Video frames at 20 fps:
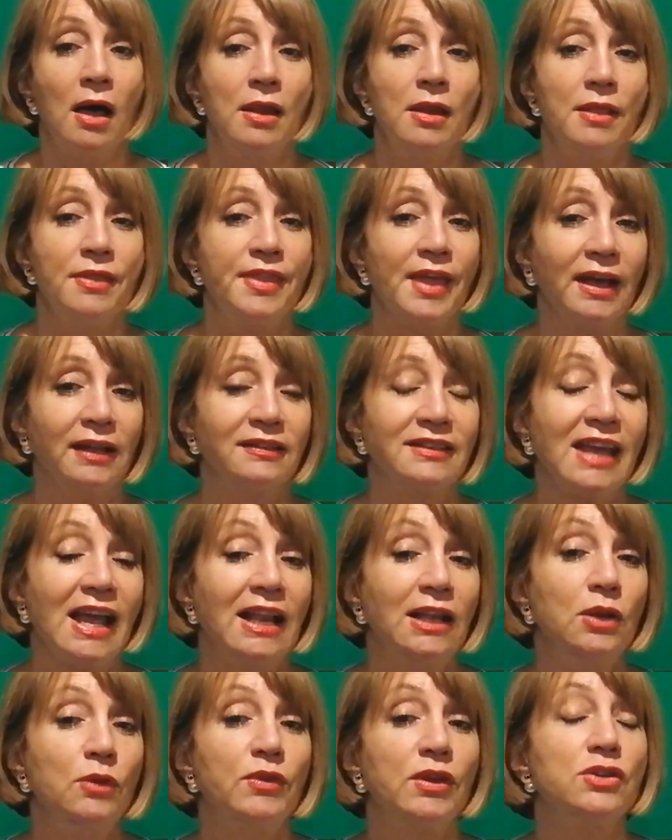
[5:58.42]
They'll tell
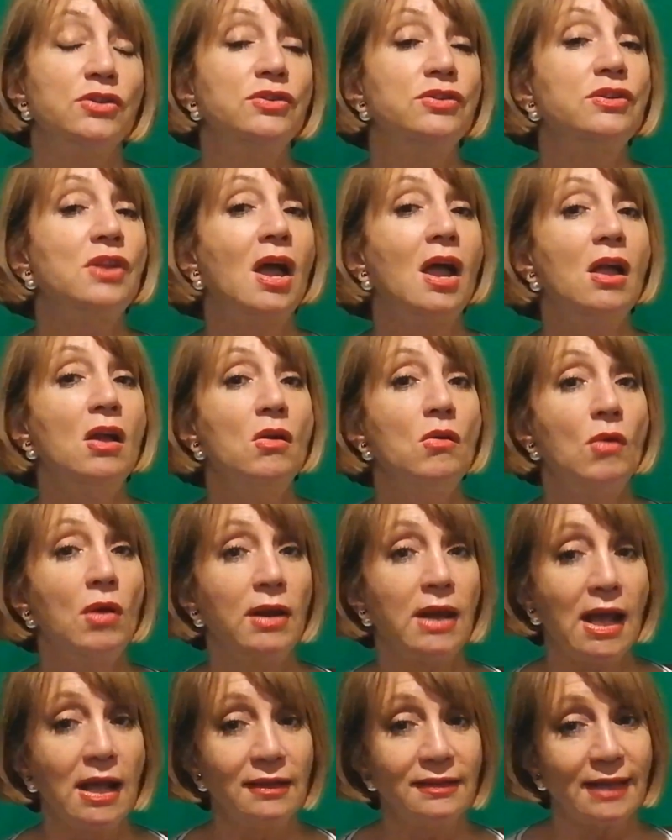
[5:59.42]
you that no one
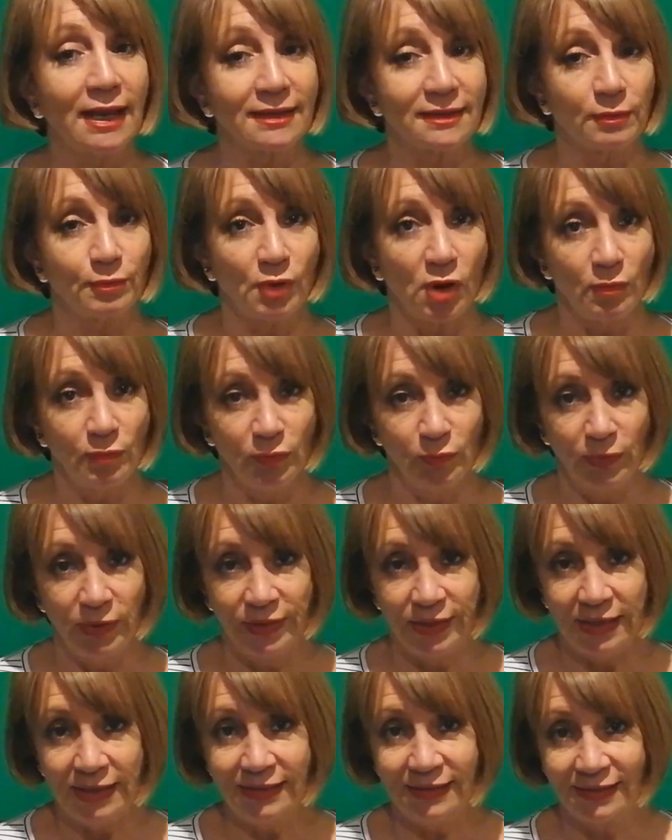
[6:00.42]
else has a problem with
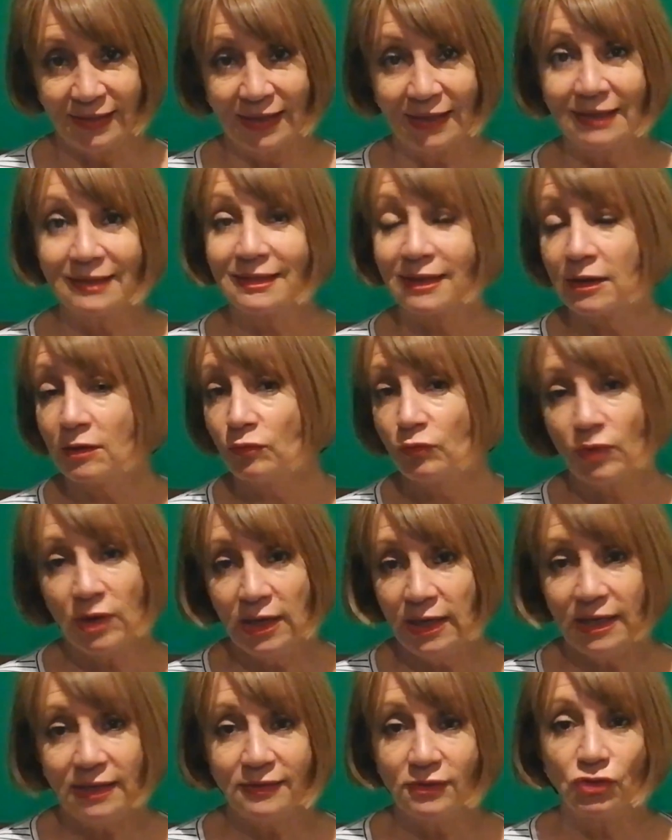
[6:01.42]
these things, it
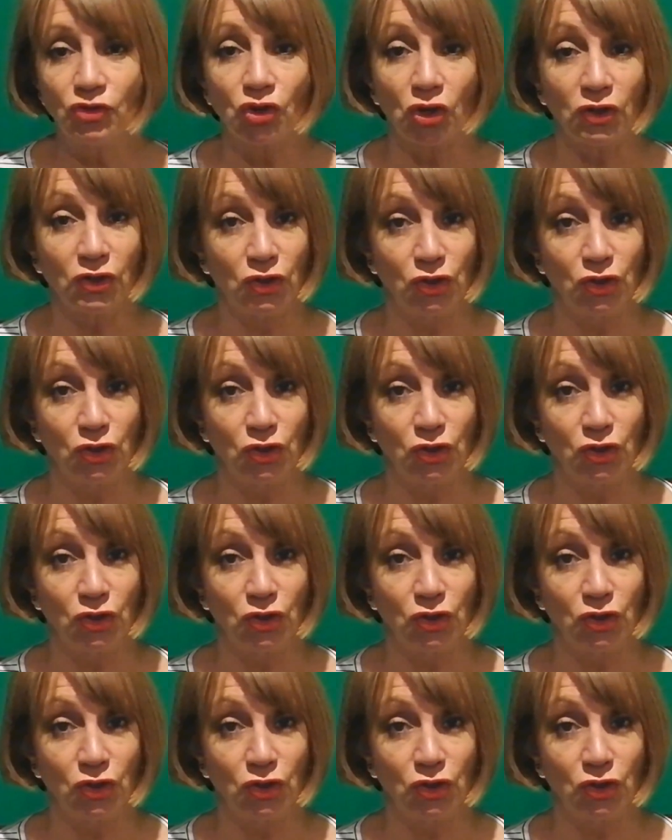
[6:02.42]
really is just